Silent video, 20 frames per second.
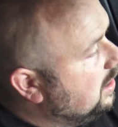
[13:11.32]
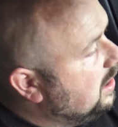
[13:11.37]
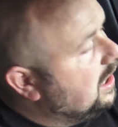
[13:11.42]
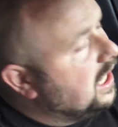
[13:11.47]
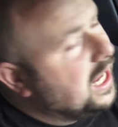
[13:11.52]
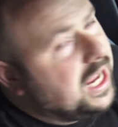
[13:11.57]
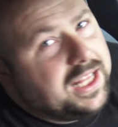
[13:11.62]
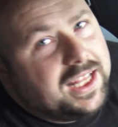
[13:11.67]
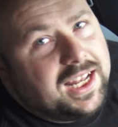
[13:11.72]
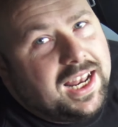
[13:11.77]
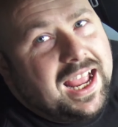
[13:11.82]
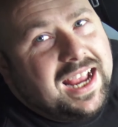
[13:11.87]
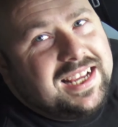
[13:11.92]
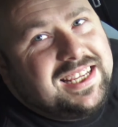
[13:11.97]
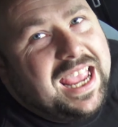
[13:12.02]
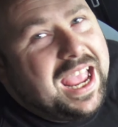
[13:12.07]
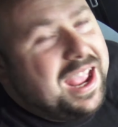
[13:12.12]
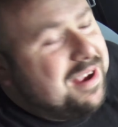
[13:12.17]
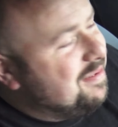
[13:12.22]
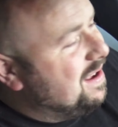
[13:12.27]
Yeah, the
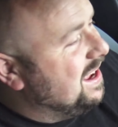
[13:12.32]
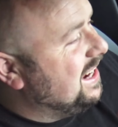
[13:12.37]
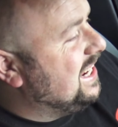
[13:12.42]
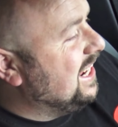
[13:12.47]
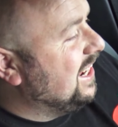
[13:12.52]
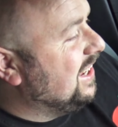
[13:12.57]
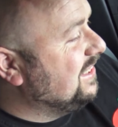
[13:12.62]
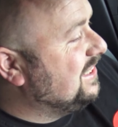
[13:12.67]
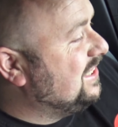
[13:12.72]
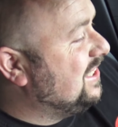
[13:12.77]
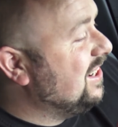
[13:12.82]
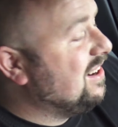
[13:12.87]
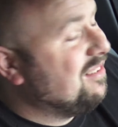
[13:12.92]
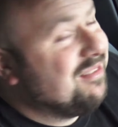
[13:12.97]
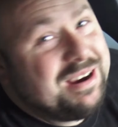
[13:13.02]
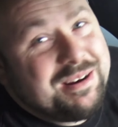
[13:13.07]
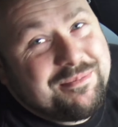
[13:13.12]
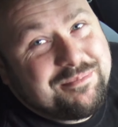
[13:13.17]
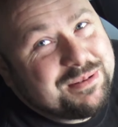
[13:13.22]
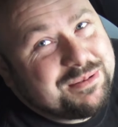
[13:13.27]
lights came back on straight
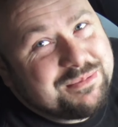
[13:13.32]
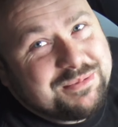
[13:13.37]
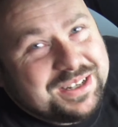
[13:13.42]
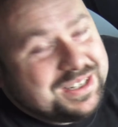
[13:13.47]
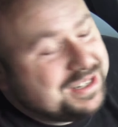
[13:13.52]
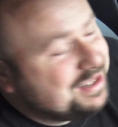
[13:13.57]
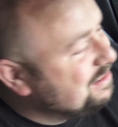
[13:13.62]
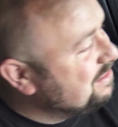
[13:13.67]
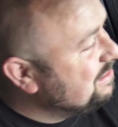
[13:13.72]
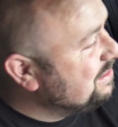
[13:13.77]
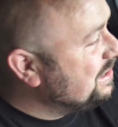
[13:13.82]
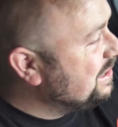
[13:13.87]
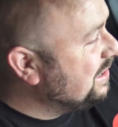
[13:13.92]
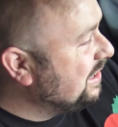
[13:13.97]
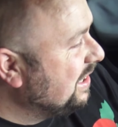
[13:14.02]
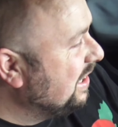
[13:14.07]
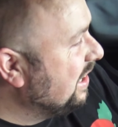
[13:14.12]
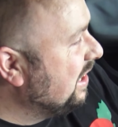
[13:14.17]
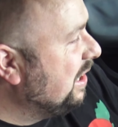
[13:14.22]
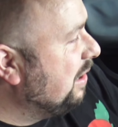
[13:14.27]
away, but we knew
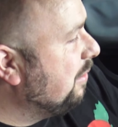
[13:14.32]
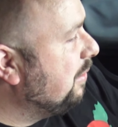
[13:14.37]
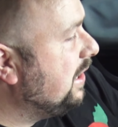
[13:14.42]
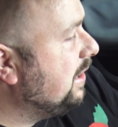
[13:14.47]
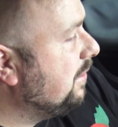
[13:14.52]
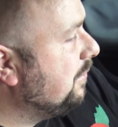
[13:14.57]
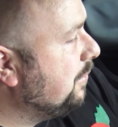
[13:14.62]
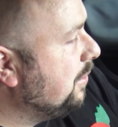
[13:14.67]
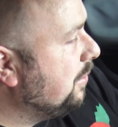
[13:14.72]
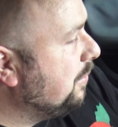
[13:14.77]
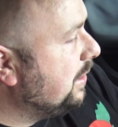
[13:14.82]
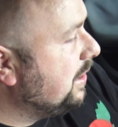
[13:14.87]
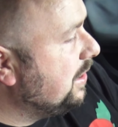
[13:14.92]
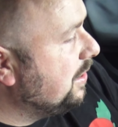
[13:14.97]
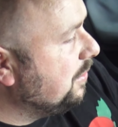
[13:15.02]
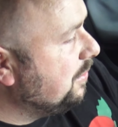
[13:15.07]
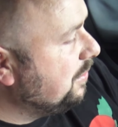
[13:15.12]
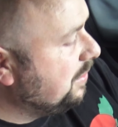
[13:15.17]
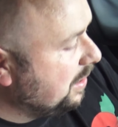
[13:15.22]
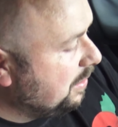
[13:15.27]

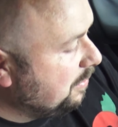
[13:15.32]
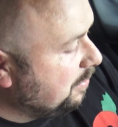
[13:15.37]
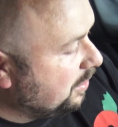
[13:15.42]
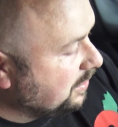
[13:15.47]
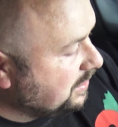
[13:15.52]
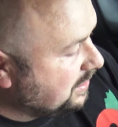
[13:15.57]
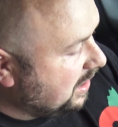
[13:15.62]
they was